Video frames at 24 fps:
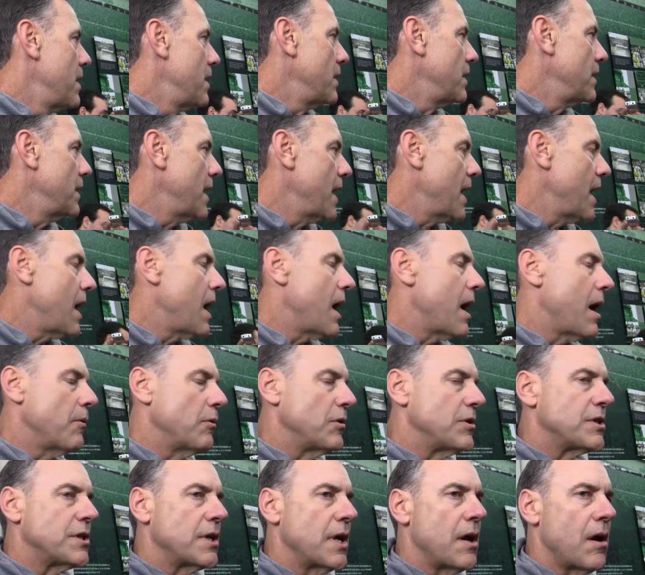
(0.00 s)
Yeah, I
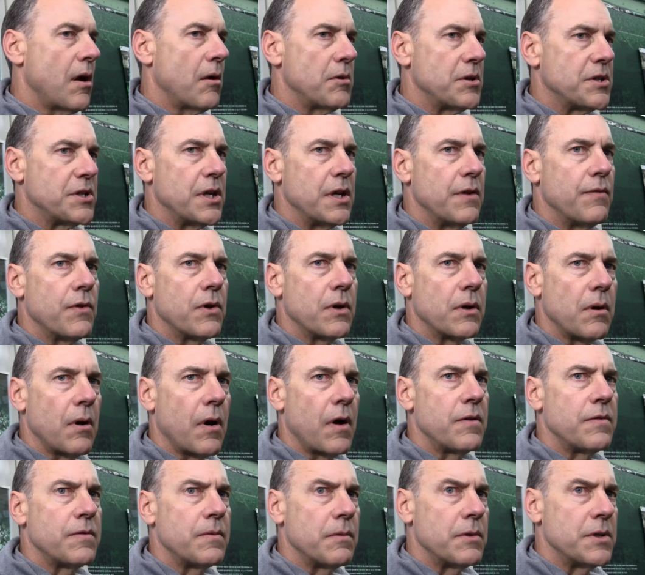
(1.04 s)
would say our receiver
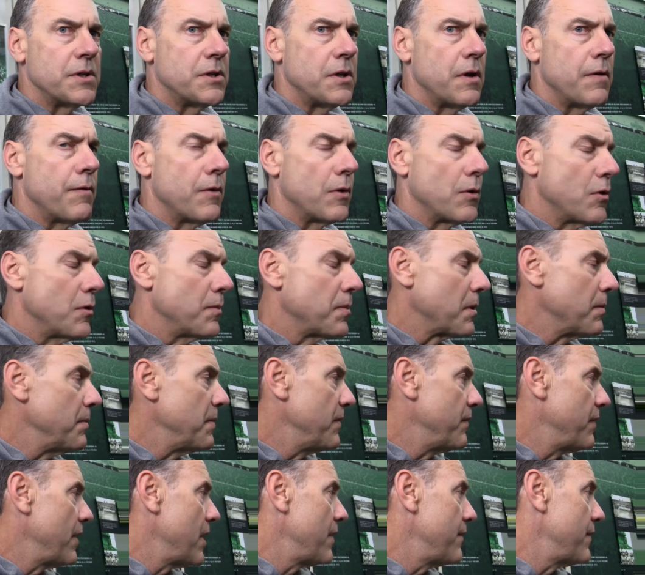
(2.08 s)
group can be
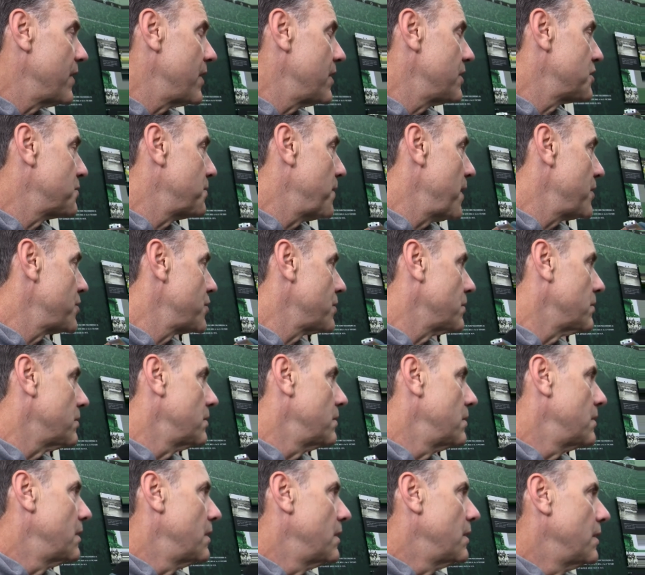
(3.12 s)
very, very special.
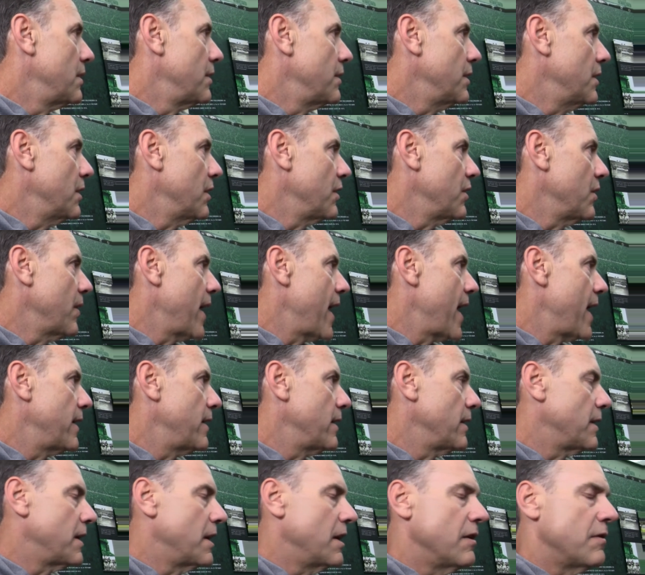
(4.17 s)
You know, you add in
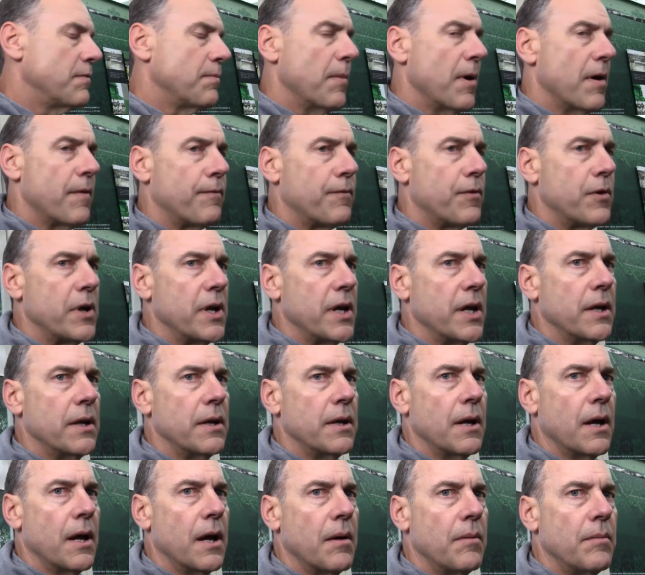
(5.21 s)
Keith Mumphrey and
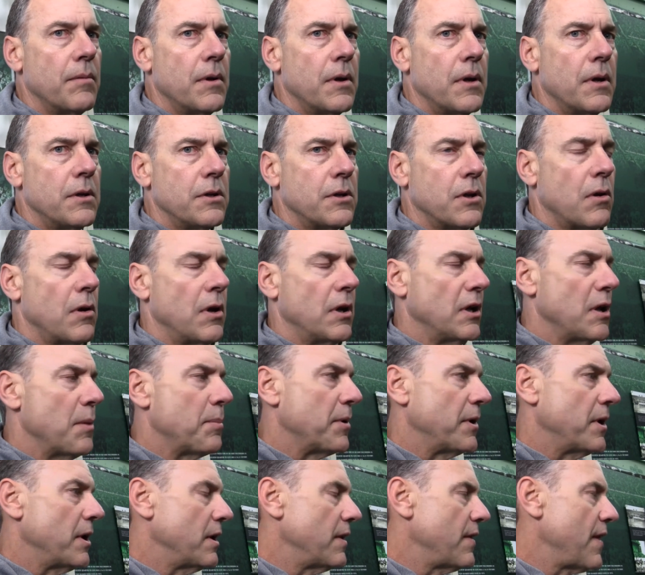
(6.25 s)
Tony
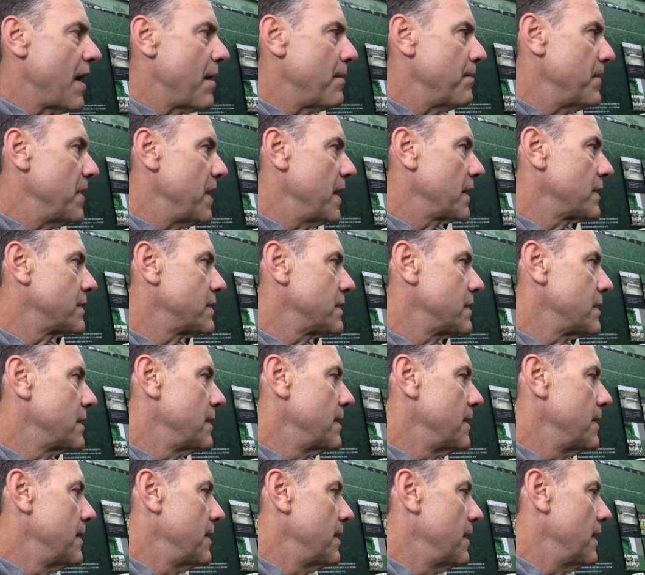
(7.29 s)
Lippett into that mix.
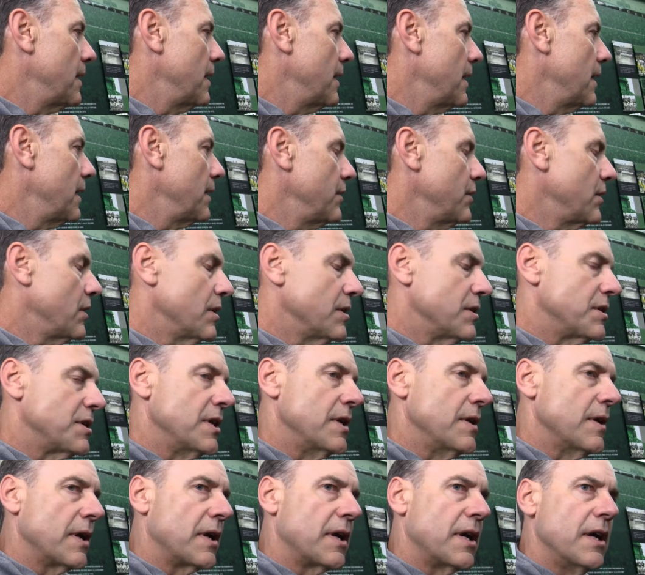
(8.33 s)
You can see
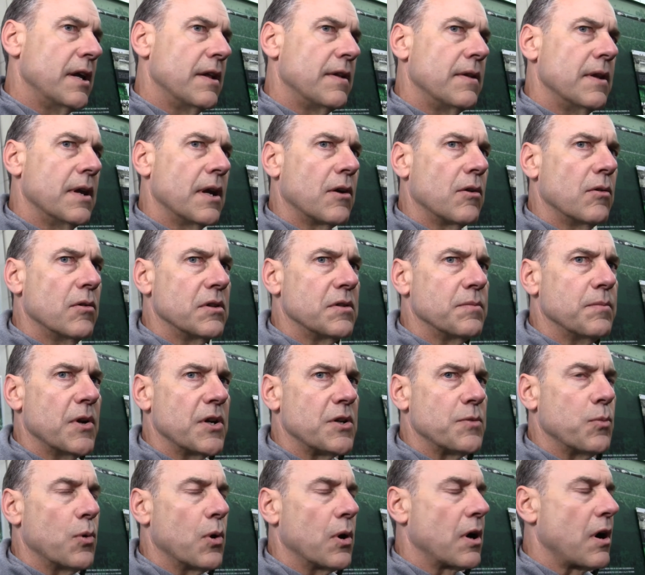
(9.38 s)
that Keith Nichol is
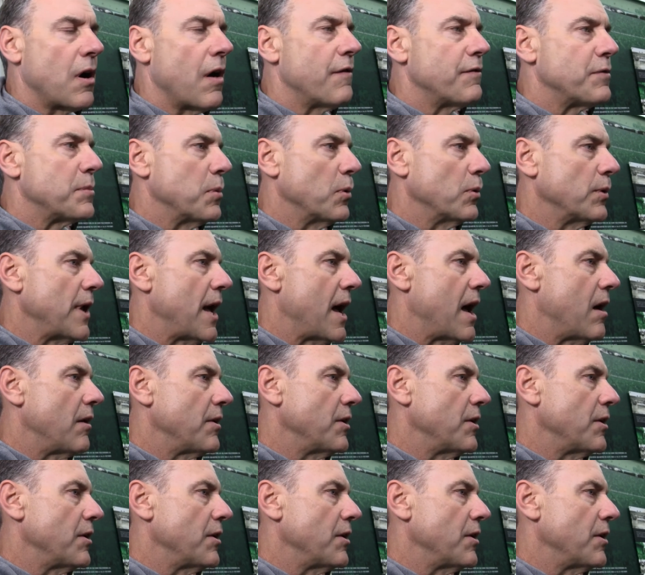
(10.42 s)
much more comfortable now.